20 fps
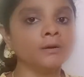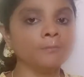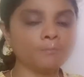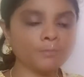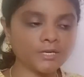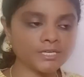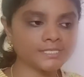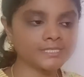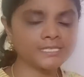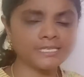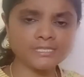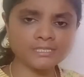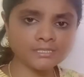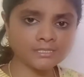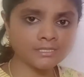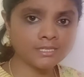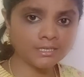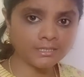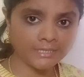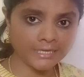
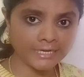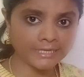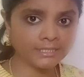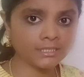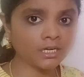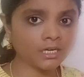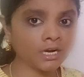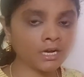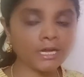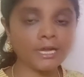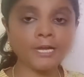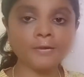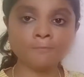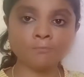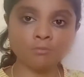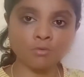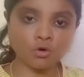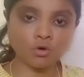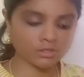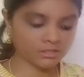present the data in
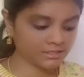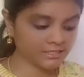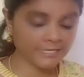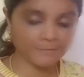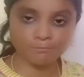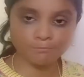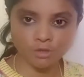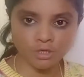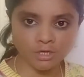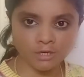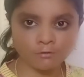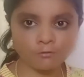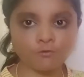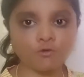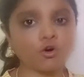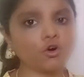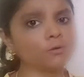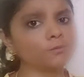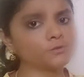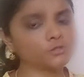more tabular
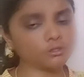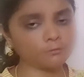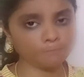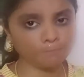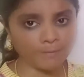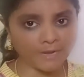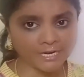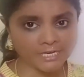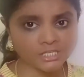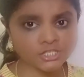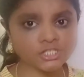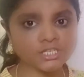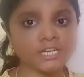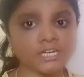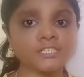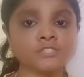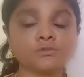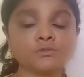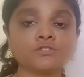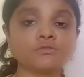forms or pie
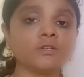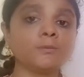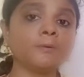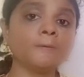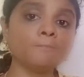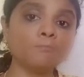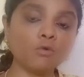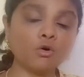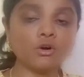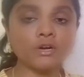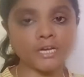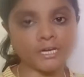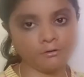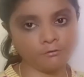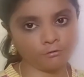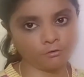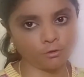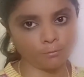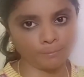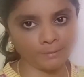charts, which will be more
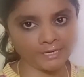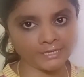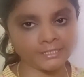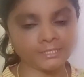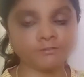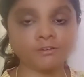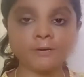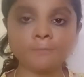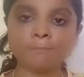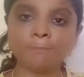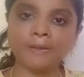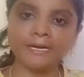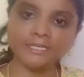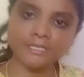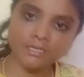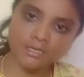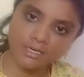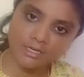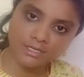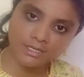informative and
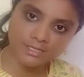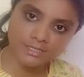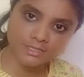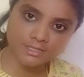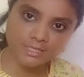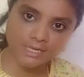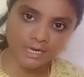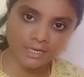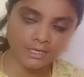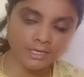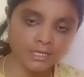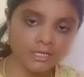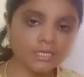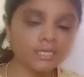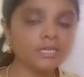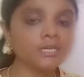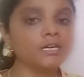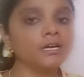better understanding.